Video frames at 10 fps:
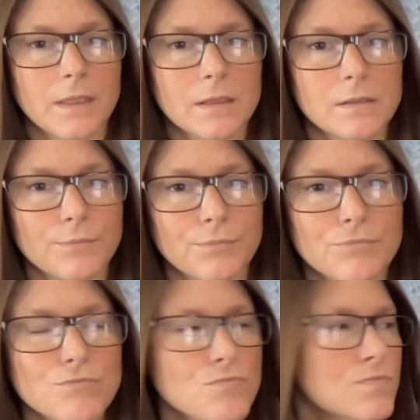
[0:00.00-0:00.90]

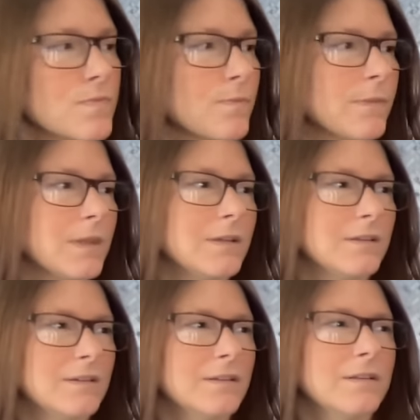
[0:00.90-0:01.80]

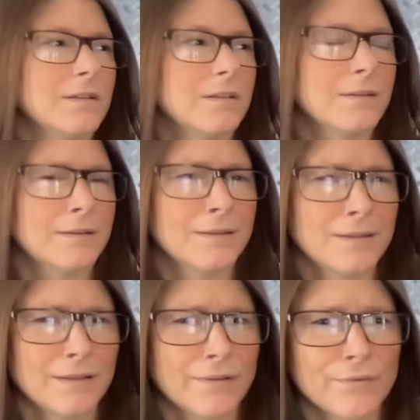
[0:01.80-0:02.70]

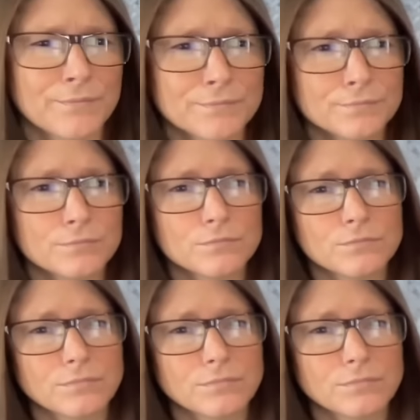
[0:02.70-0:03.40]
This person isn't speaking.